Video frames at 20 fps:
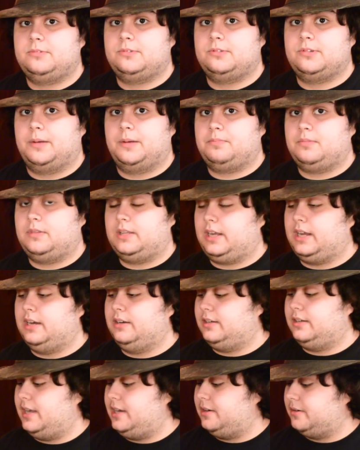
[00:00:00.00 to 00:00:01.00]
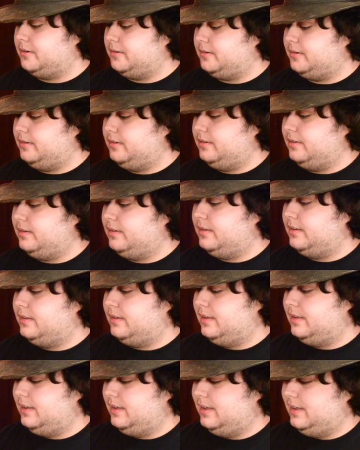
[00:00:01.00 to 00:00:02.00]
Drop the container.
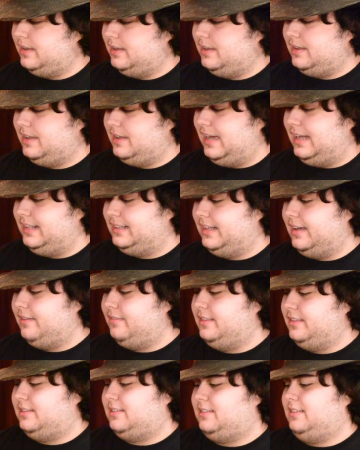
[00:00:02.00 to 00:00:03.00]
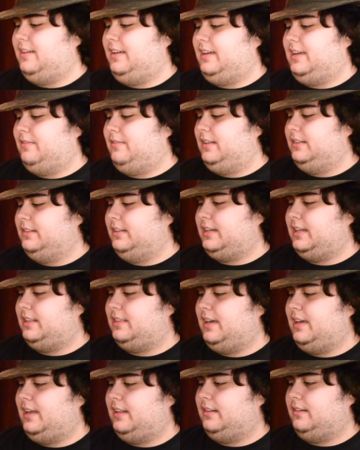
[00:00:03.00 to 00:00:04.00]
I love this thing. I mean, look at
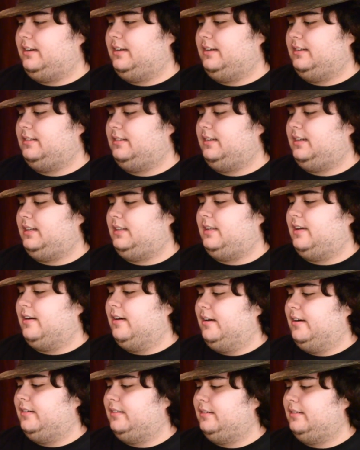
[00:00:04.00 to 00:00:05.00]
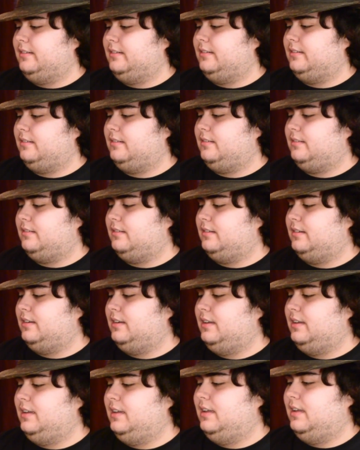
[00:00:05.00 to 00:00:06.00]
that. Look at the art.
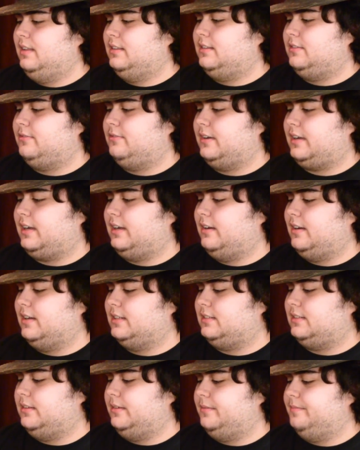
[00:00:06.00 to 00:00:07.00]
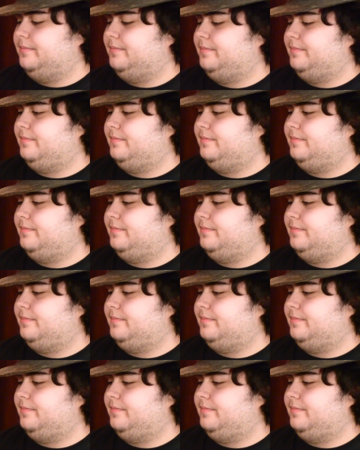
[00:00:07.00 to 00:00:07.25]
It's fucking awesome.